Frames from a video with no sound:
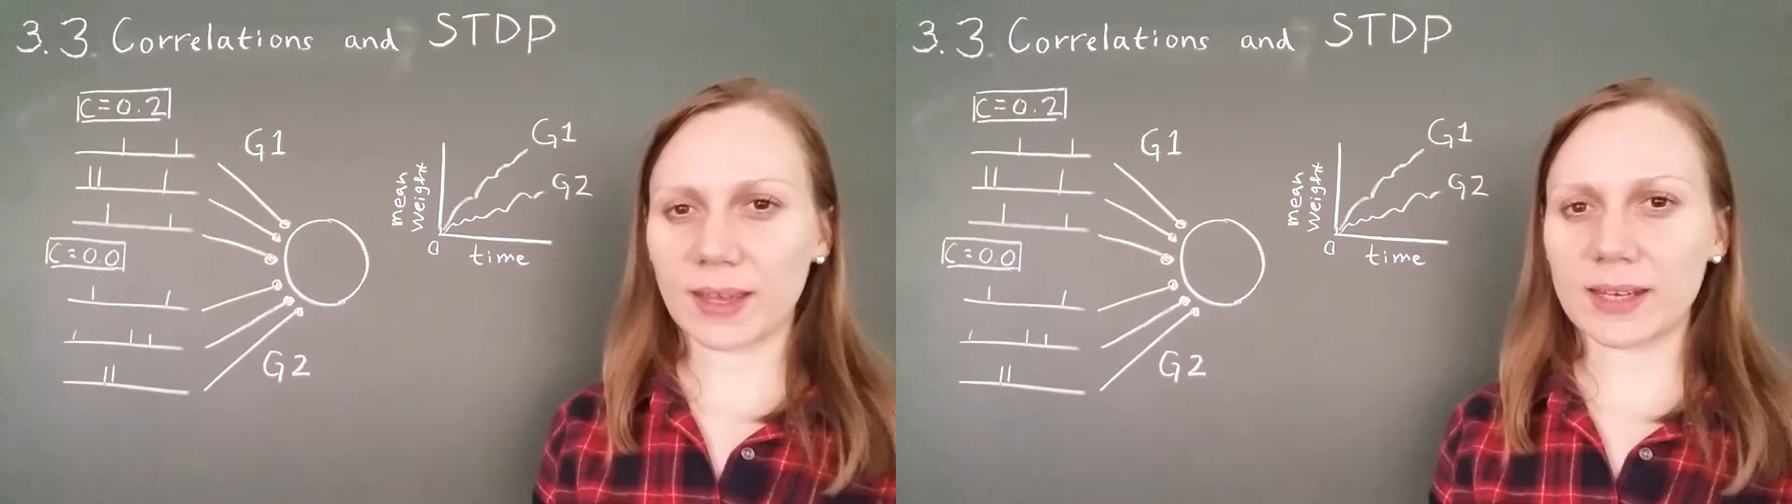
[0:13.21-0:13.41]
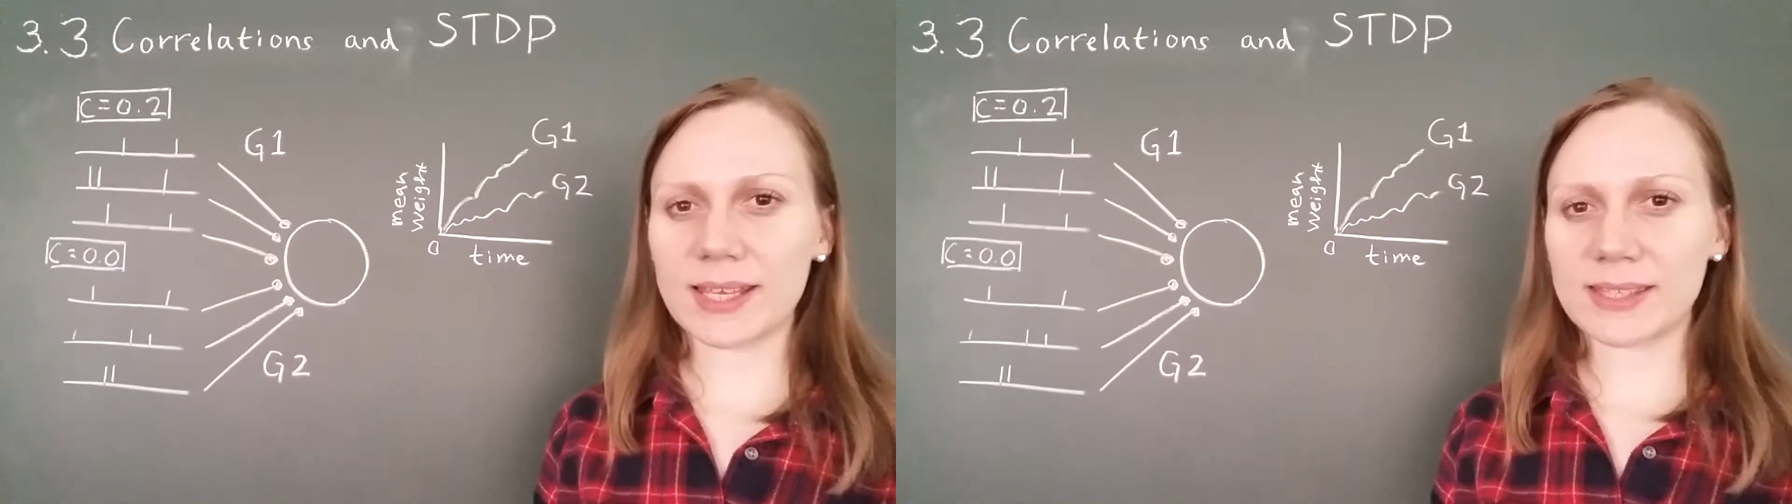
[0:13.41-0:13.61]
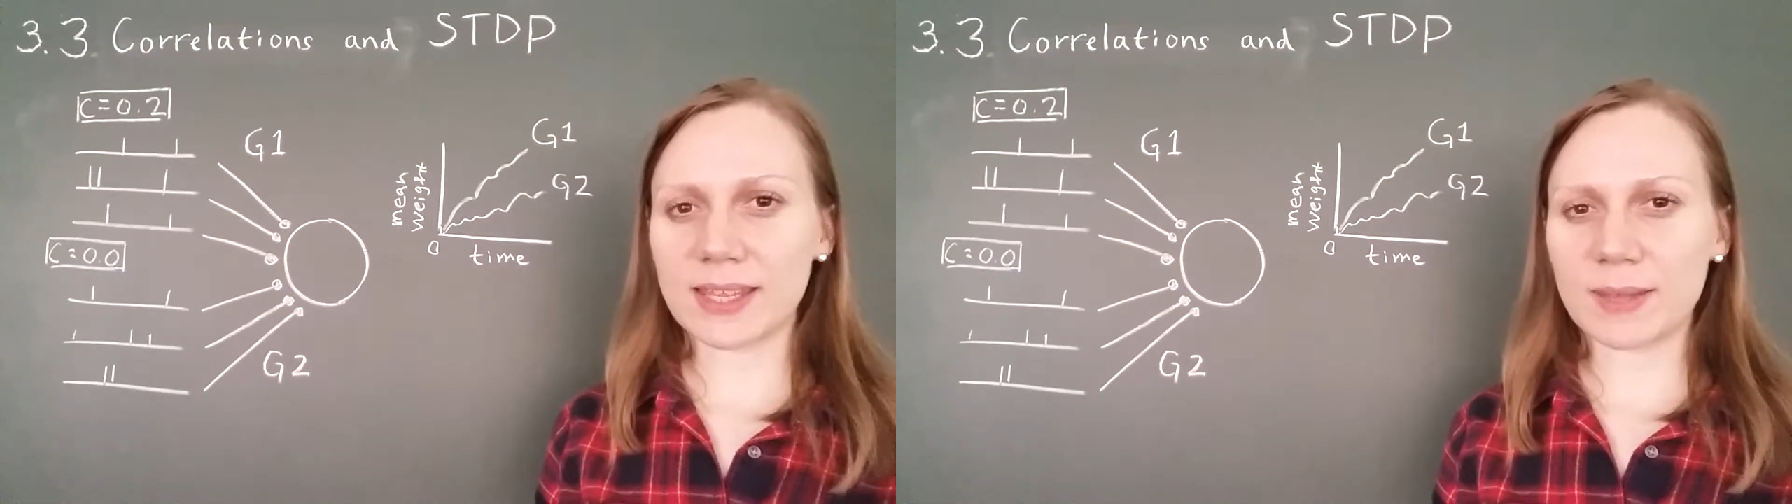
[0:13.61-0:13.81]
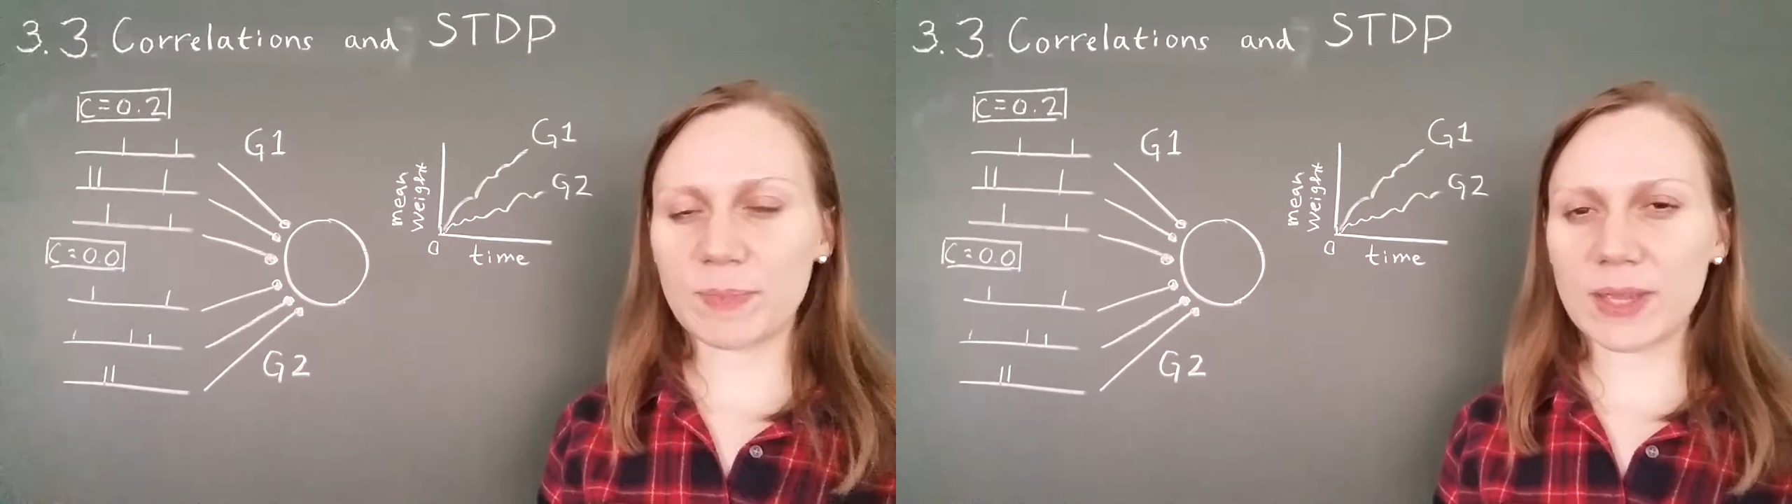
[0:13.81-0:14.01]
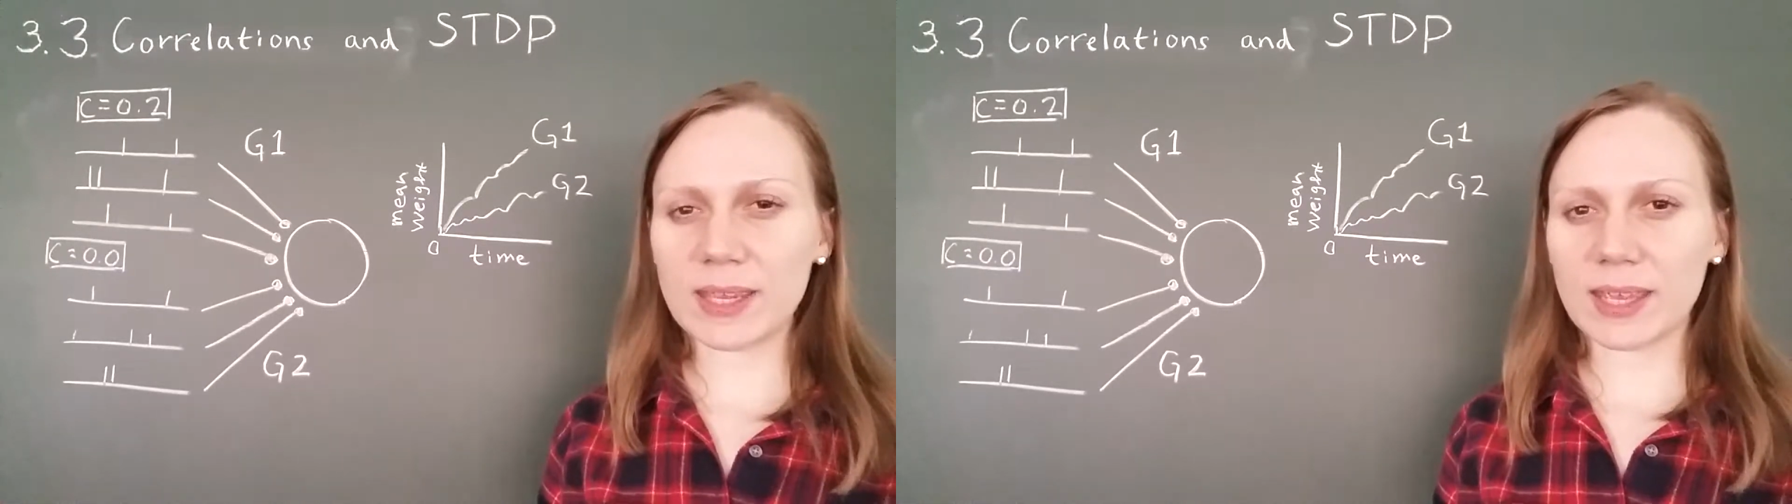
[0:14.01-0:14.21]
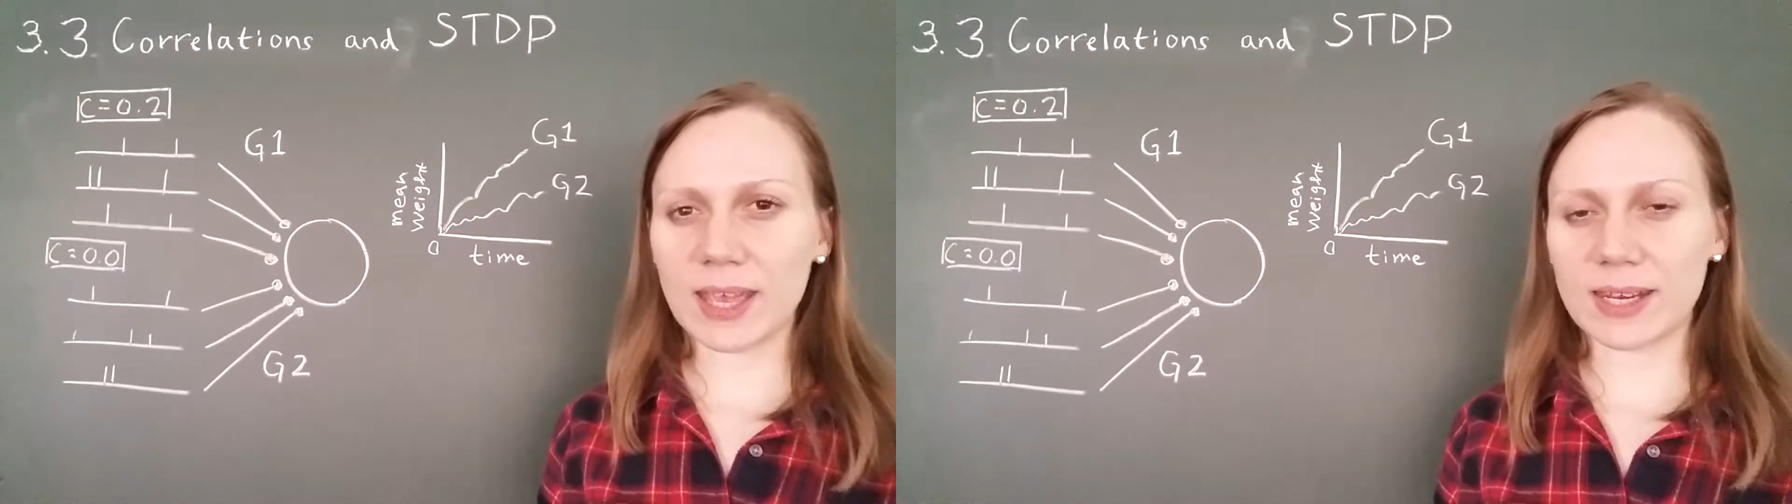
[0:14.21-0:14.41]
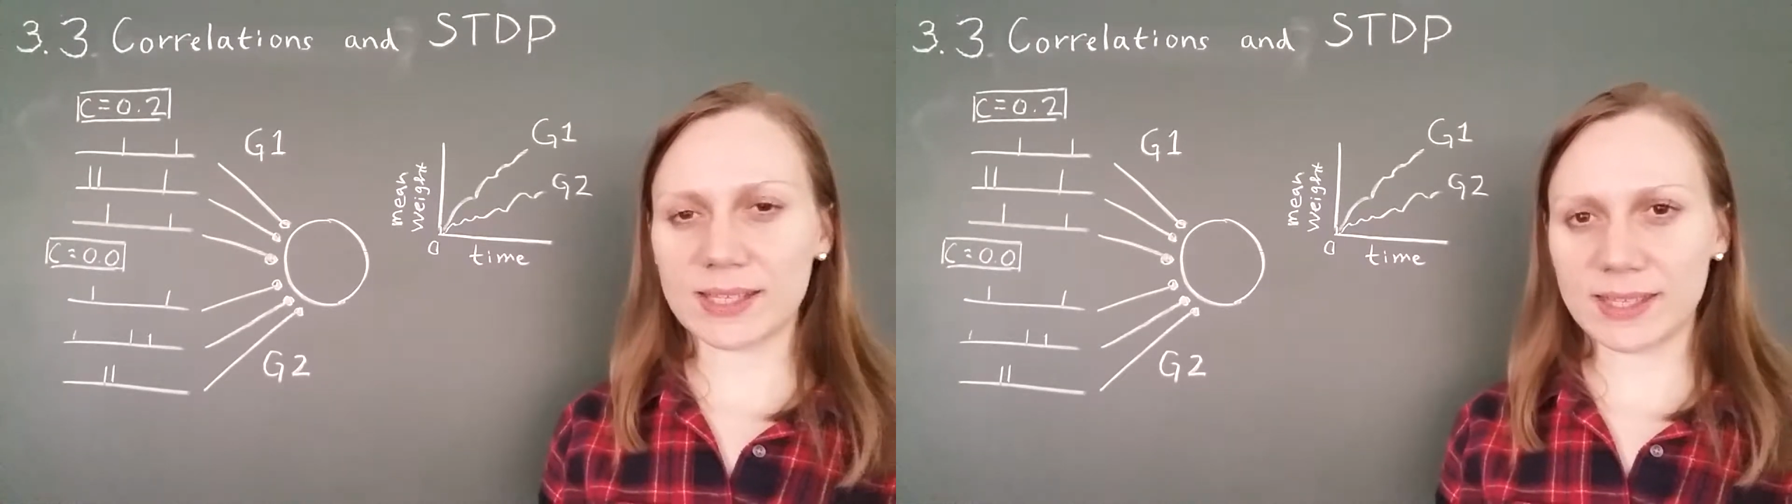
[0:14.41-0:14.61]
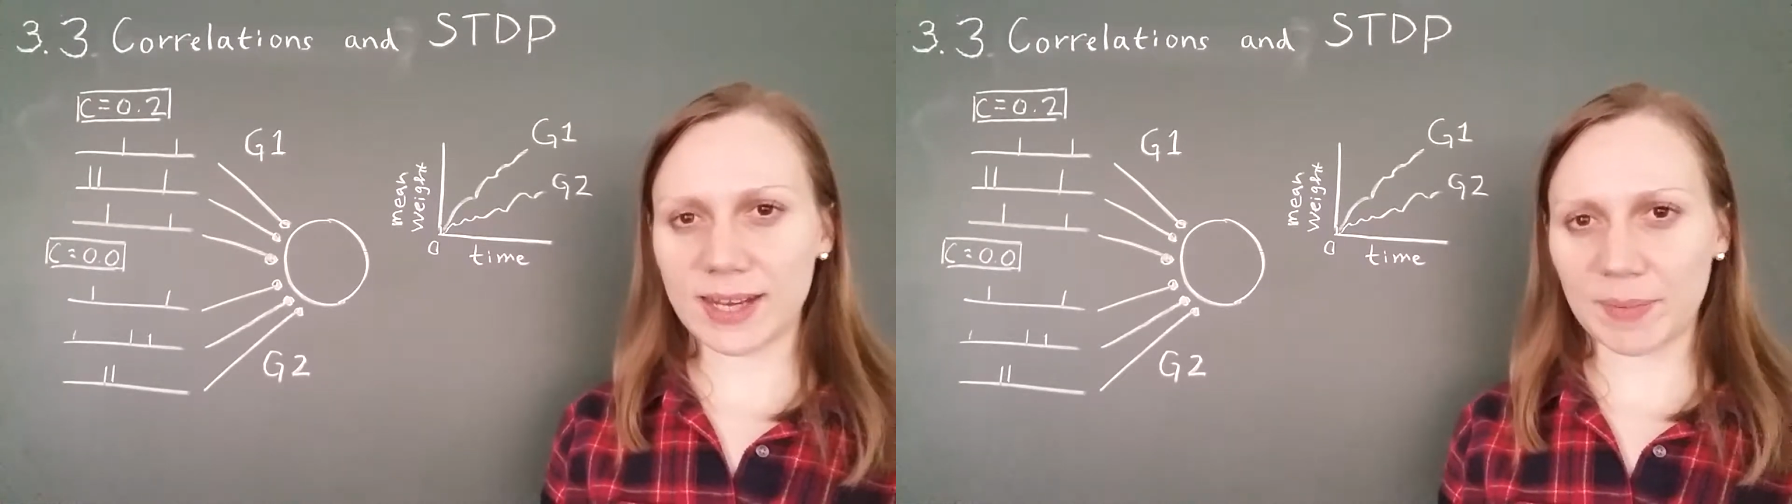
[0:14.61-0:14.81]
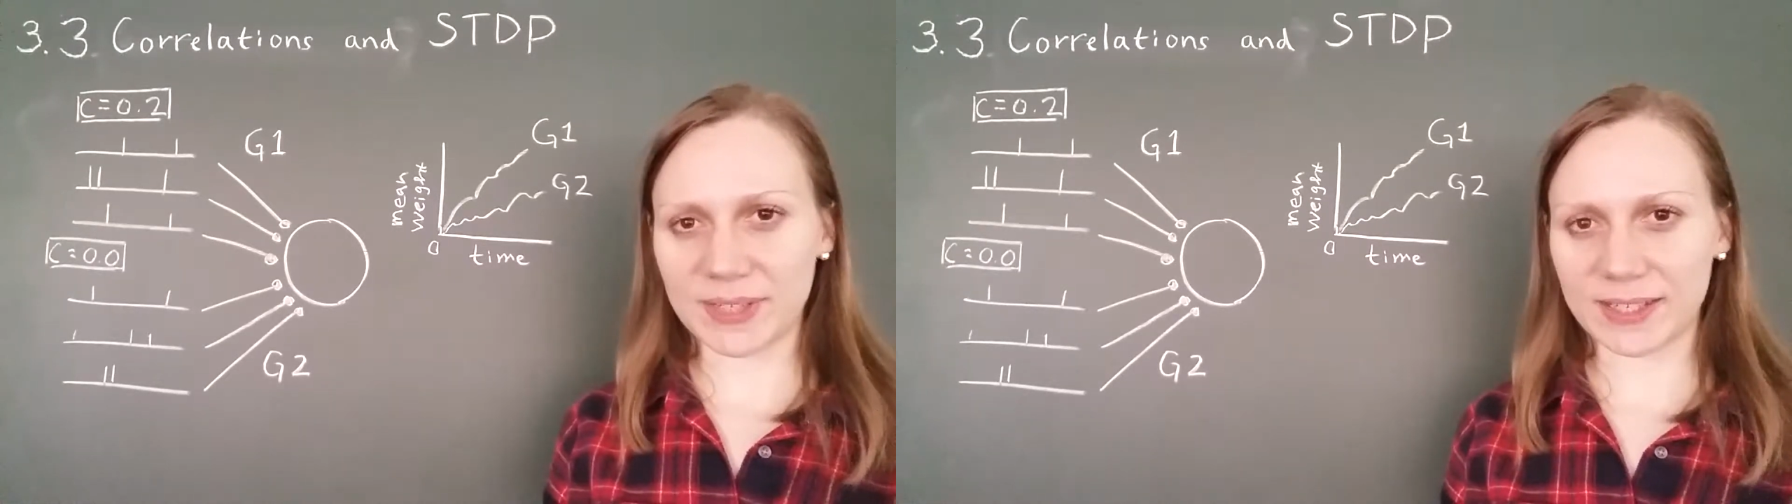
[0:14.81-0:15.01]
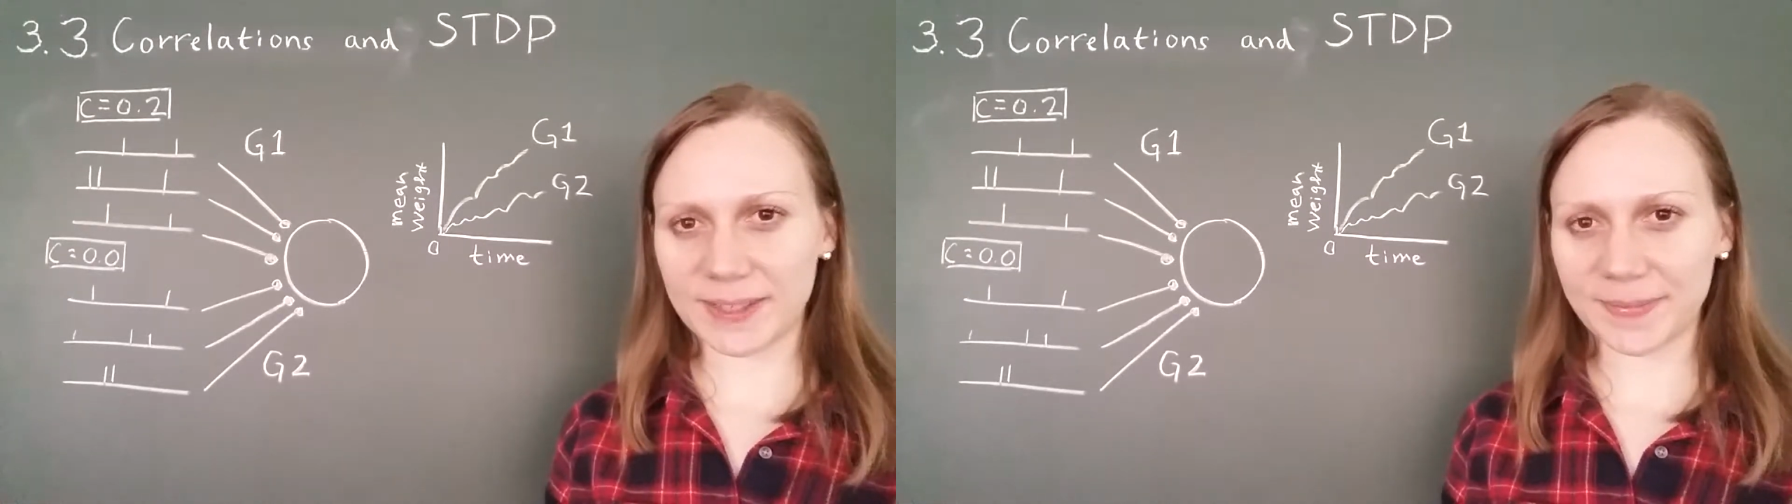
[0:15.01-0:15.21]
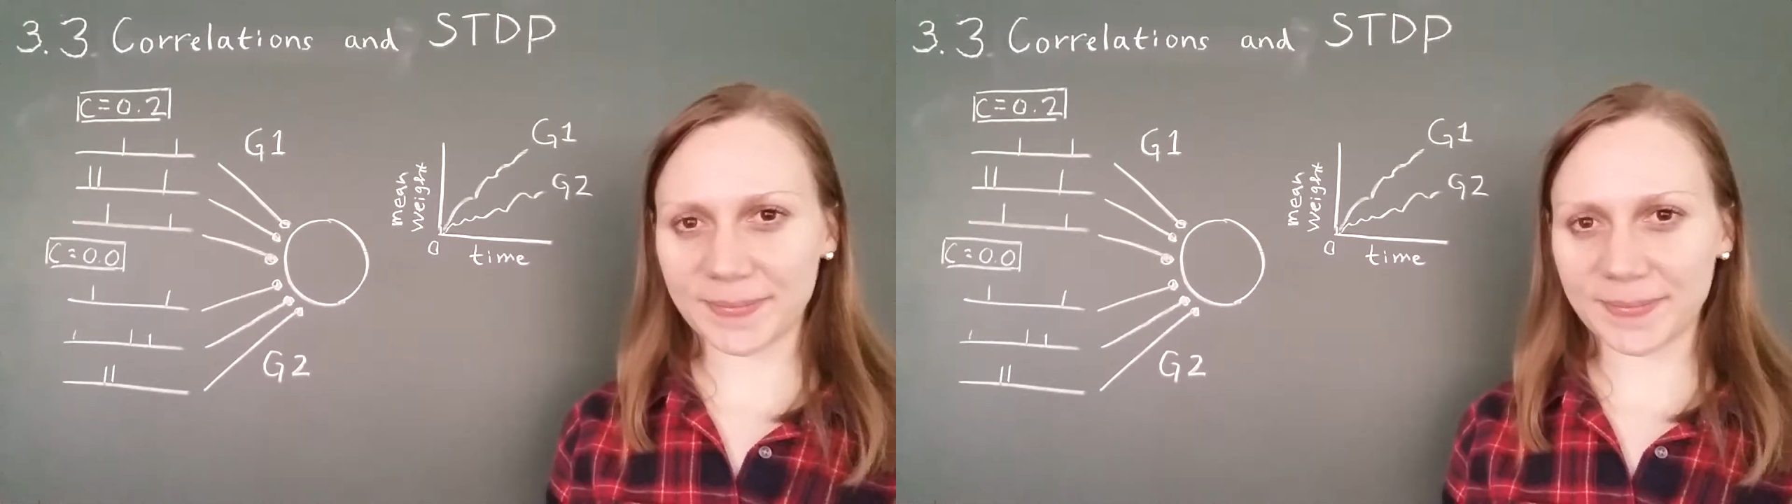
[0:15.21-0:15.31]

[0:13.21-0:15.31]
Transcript: and STDP in its synapses.